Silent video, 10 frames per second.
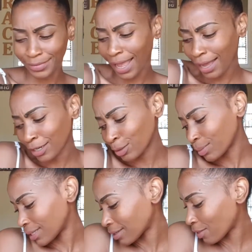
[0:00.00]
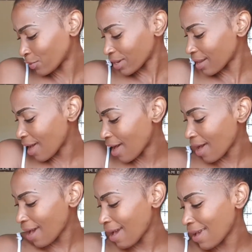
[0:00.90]
I got myself a
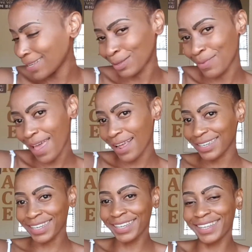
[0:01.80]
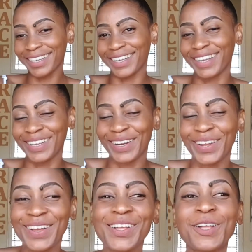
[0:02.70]
nice man. You know.
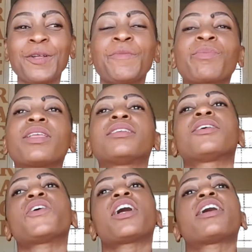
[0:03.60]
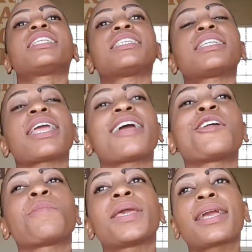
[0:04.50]
So yeah, I did hair
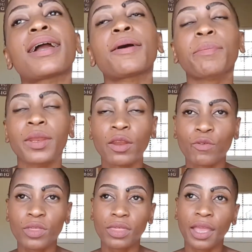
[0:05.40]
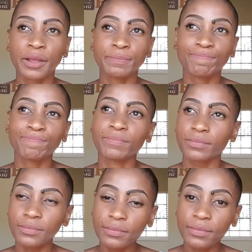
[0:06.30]
and makeup and everything,
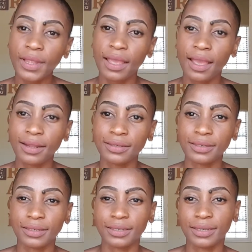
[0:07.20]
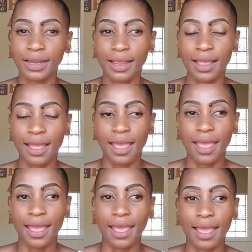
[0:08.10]
and
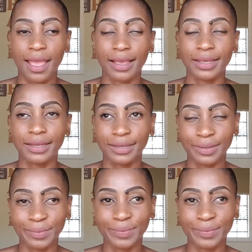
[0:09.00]
yeah,